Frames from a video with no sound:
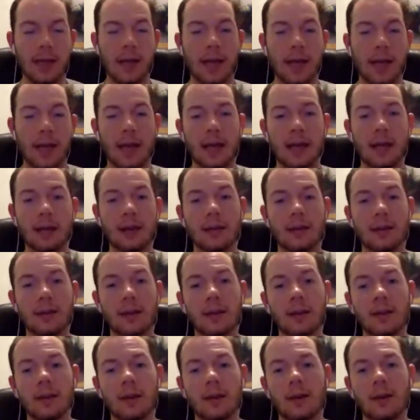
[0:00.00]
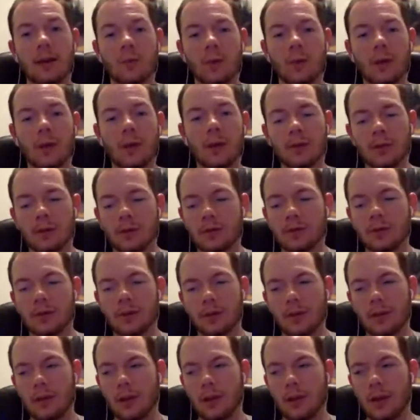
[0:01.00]
And we were,
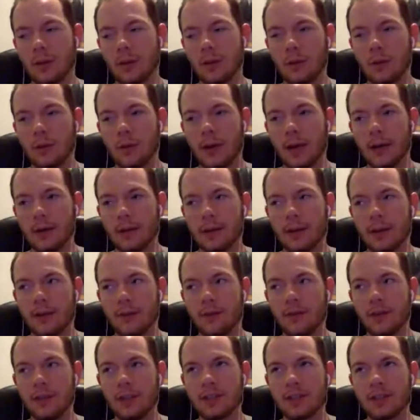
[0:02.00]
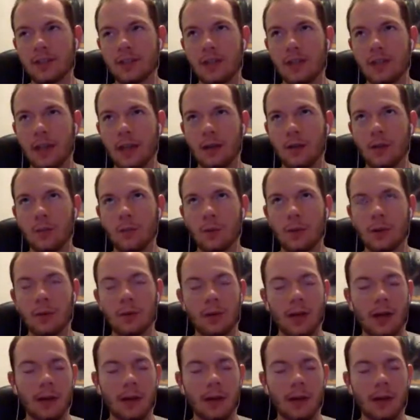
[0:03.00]
going out there fishing and we were
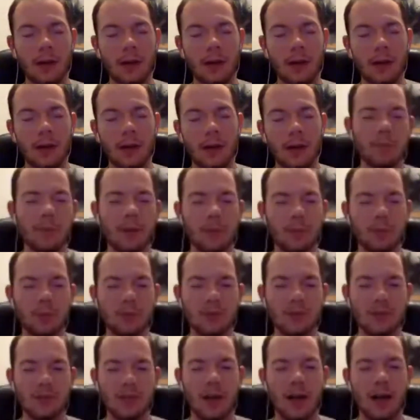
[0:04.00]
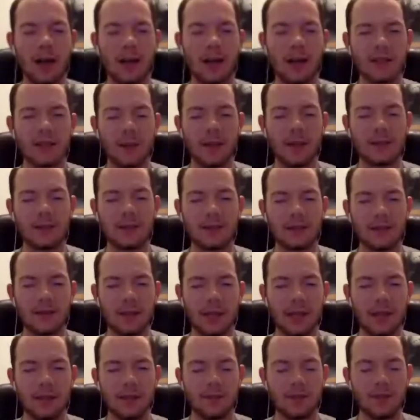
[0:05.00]
like pulling up to people's docks
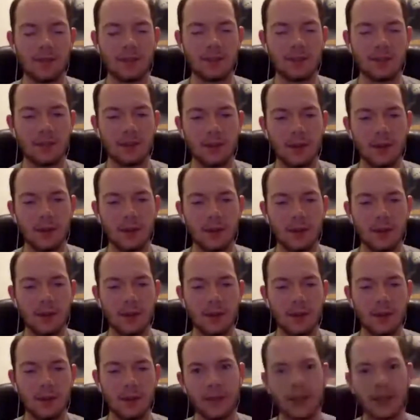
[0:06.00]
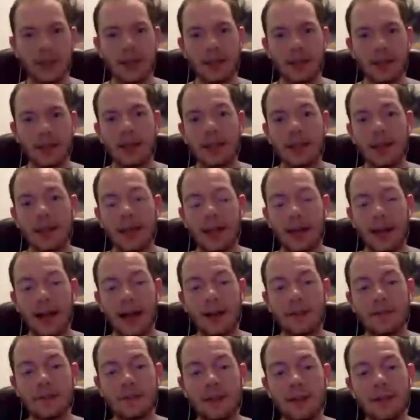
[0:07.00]
basically and fishing around them. And
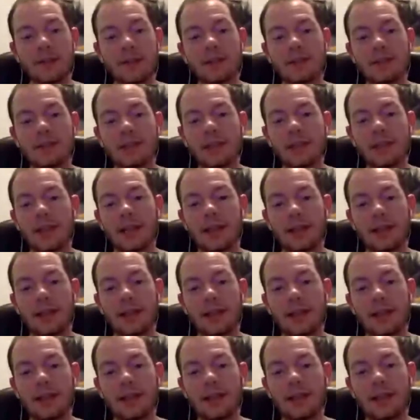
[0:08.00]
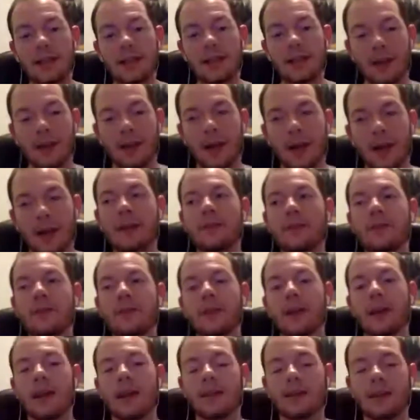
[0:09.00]
I've never seen anything worse in my life
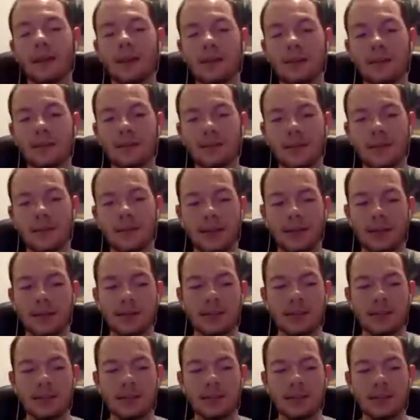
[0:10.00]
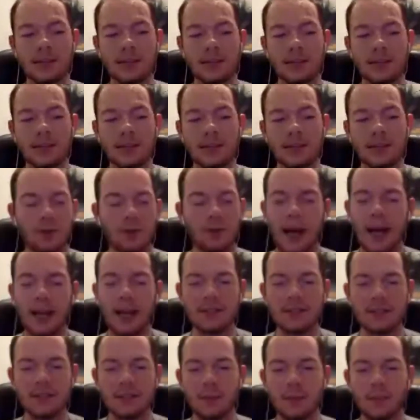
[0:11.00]
than just like the sheer amount of
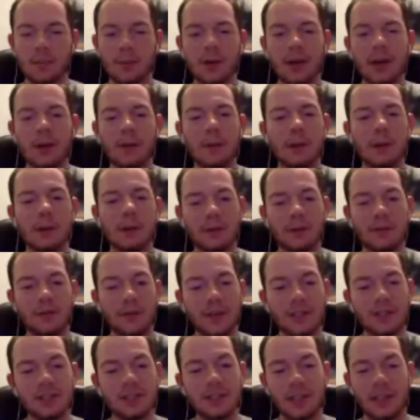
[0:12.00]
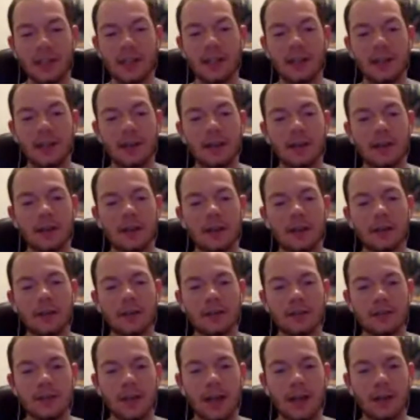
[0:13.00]
trash and debris we were fishing in,
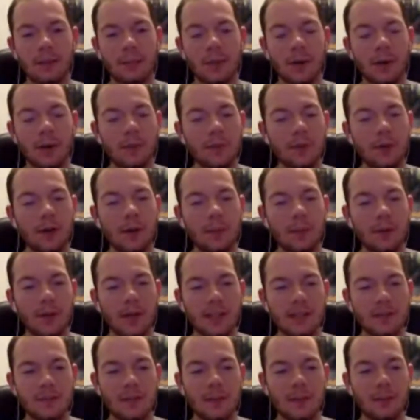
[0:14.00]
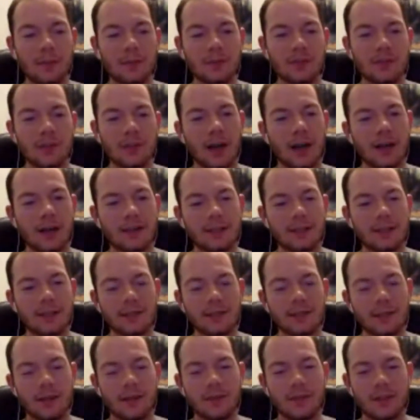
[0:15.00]
just like bumping up against people's docks and
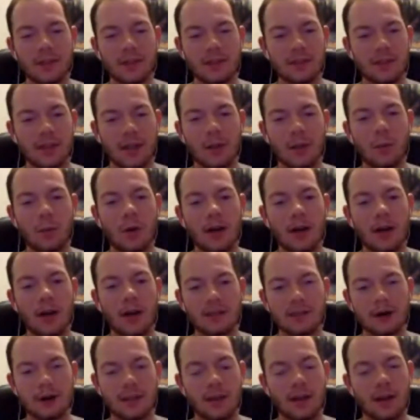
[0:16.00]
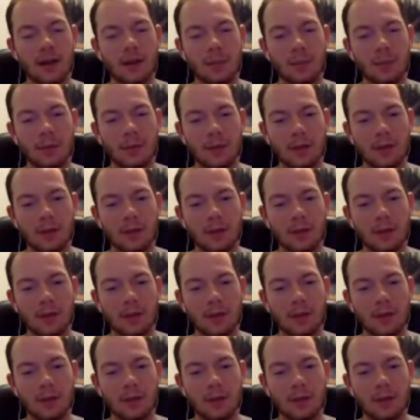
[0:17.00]
stuff that just like washes up.